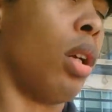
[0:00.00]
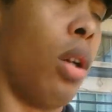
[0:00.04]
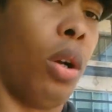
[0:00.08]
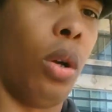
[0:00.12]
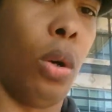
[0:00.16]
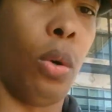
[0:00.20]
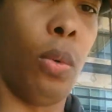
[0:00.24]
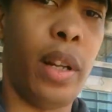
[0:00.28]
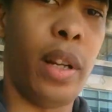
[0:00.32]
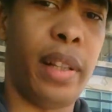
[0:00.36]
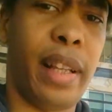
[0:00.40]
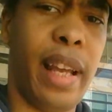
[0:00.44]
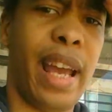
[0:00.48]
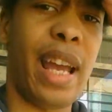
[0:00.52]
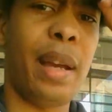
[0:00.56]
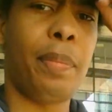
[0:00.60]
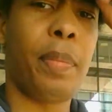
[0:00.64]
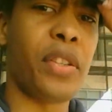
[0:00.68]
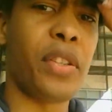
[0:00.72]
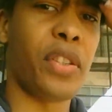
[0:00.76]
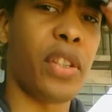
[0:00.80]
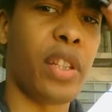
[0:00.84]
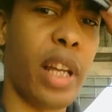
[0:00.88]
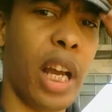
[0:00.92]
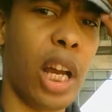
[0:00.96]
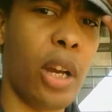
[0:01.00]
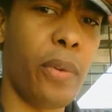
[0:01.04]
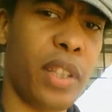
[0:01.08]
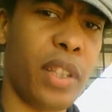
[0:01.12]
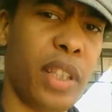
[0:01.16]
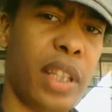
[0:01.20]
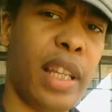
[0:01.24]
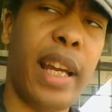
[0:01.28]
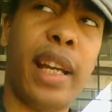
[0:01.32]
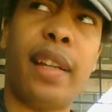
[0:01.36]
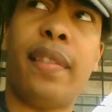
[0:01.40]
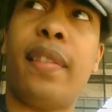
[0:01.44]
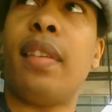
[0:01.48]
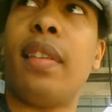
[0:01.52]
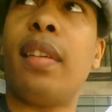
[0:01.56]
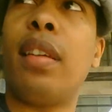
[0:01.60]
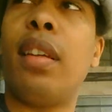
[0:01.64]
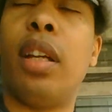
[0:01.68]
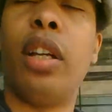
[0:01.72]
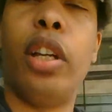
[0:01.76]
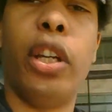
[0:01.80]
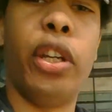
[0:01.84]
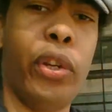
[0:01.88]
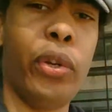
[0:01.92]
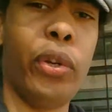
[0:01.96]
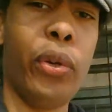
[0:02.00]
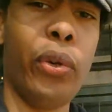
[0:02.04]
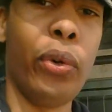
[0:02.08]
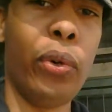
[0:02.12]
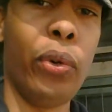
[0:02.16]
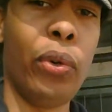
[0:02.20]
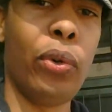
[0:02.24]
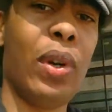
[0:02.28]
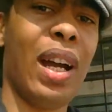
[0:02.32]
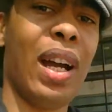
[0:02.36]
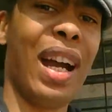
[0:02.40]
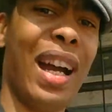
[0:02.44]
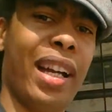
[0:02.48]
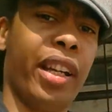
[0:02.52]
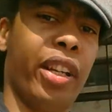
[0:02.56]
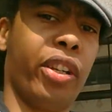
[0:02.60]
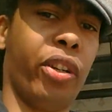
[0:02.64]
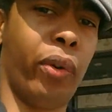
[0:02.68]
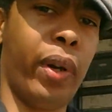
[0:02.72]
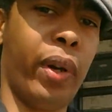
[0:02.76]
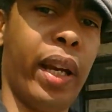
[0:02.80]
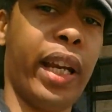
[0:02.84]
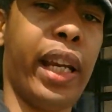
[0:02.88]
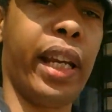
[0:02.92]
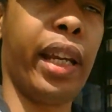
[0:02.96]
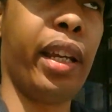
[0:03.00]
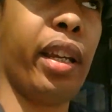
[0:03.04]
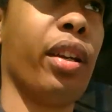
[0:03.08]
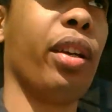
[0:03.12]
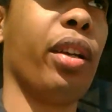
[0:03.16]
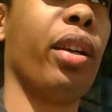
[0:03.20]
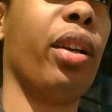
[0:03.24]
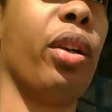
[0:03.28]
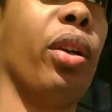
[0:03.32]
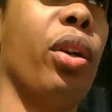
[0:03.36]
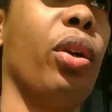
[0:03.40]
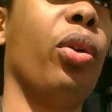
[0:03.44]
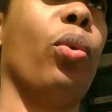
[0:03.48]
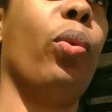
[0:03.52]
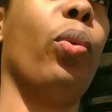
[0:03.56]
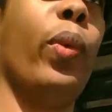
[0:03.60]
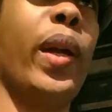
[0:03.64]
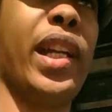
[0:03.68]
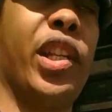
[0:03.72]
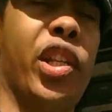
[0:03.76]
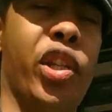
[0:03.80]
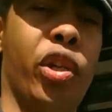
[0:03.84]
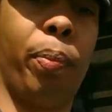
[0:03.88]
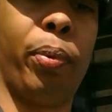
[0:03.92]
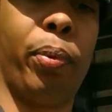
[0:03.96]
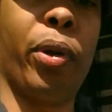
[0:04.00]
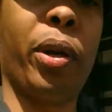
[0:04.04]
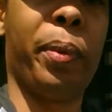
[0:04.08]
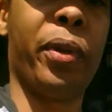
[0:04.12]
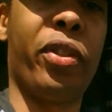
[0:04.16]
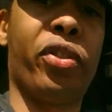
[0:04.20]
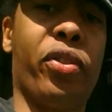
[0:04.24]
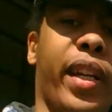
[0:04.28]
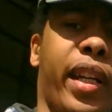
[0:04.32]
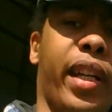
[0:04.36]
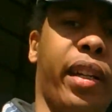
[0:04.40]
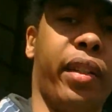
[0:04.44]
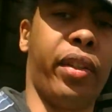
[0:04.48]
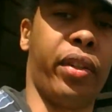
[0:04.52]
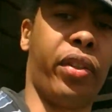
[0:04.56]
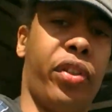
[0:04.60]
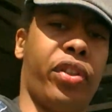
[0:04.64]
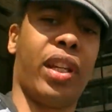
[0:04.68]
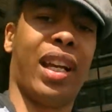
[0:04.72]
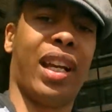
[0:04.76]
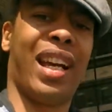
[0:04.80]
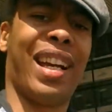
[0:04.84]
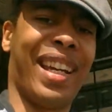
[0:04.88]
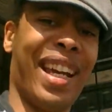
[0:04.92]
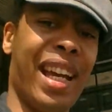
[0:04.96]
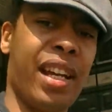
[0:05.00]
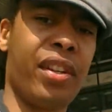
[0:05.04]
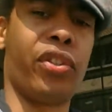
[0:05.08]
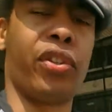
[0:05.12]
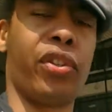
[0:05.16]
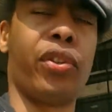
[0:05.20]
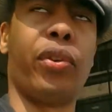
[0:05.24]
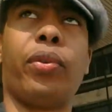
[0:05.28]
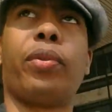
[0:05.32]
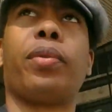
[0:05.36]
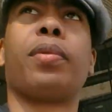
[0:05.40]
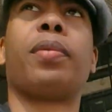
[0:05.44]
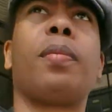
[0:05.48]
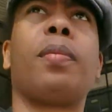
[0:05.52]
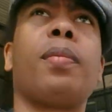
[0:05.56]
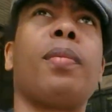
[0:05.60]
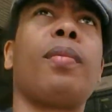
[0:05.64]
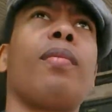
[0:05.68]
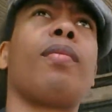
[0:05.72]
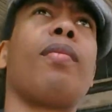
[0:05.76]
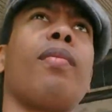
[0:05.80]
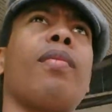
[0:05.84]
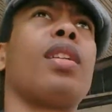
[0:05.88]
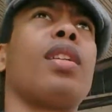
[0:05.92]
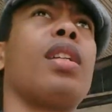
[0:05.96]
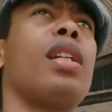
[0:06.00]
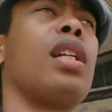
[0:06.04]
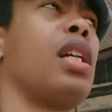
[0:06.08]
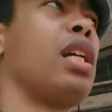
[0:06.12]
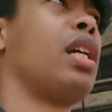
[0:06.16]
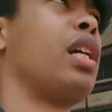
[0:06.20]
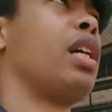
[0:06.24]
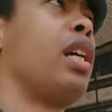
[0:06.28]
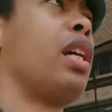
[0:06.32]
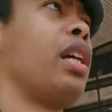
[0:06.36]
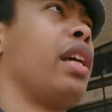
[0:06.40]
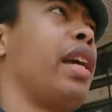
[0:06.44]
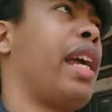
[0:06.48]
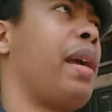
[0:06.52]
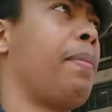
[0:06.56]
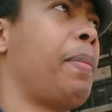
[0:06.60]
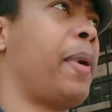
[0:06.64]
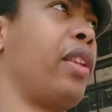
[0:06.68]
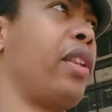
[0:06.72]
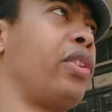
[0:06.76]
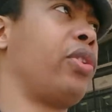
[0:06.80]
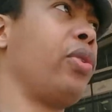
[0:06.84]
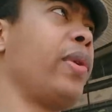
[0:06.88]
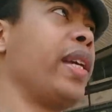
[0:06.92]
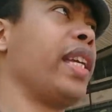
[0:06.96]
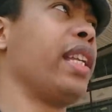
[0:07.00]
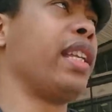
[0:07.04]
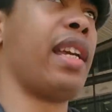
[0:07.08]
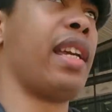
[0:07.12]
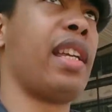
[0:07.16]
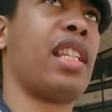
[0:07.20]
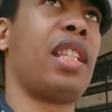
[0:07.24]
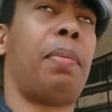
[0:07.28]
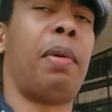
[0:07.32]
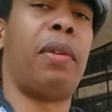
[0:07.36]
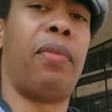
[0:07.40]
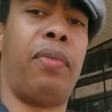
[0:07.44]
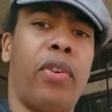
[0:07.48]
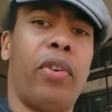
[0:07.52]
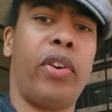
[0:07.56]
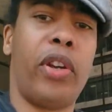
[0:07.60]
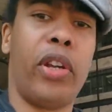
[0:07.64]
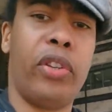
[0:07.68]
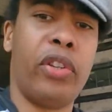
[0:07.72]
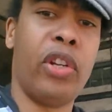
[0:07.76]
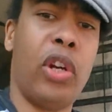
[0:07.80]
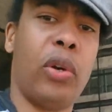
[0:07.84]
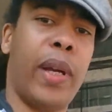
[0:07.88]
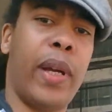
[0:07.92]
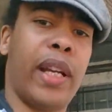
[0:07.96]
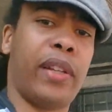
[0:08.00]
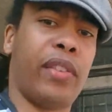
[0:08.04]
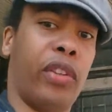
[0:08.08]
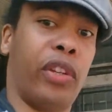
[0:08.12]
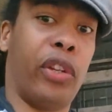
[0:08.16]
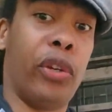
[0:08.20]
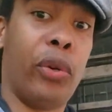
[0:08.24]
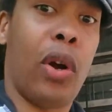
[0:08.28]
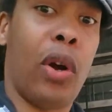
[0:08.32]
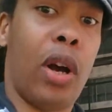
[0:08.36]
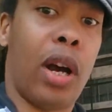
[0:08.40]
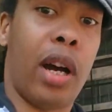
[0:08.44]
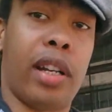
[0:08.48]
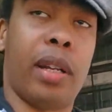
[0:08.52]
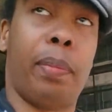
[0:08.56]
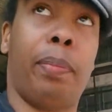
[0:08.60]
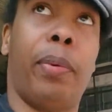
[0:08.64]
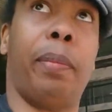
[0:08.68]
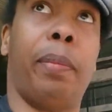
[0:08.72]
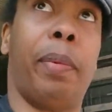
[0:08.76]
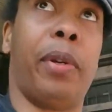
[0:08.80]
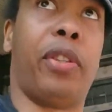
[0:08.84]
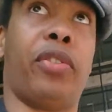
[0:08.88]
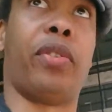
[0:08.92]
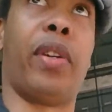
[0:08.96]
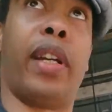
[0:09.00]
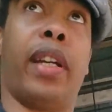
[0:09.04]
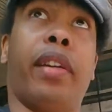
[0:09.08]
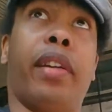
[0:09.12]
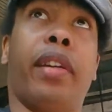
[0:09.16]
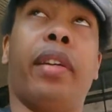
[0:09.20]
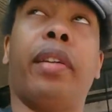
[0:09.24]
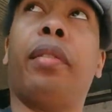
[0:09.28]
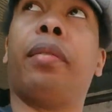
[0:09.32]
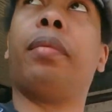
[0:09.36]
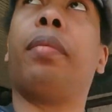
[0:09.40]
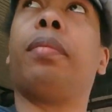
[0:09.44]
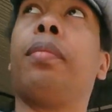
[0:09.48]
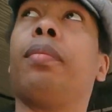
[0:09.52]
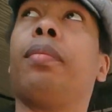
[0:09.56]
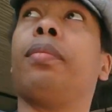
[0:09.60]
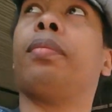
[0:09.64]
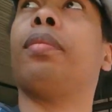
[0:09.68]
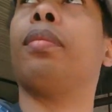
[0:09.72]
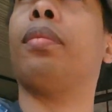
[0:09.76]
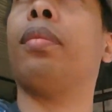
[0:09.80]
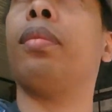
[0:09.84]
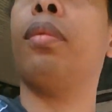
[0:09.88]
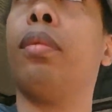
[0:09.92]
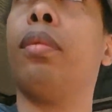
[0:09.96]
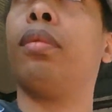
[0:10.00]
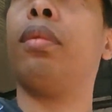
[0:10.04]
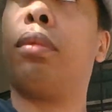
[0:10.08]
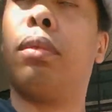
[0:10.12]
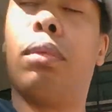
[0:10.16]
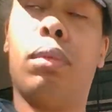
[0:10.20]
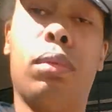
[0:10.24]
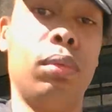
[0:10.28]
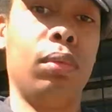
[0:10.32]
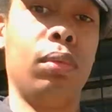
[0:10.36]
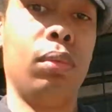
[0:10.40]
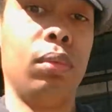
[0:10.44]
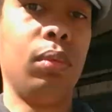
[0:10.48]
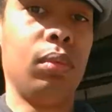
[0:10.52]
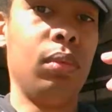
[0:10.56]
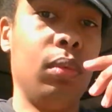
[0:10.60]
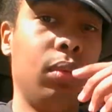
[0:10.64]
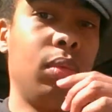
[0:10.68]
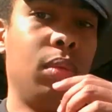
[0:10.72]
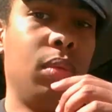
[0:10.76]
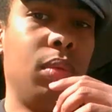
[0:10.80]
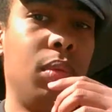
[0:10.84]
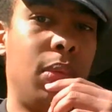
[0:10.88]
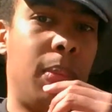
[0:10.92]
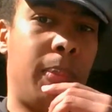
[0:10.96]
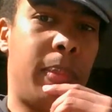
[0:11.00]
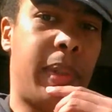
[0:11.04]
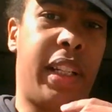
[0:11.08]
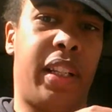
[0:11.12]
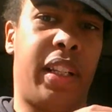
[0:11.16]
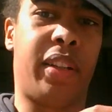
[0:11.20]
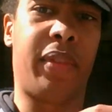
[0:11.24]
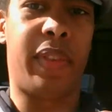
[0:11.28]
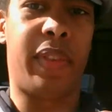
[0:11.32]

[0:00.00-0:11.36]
What happens now is that you agree with your perpetrators against you. And by doing this, before you know it, you are the perpetrator. By the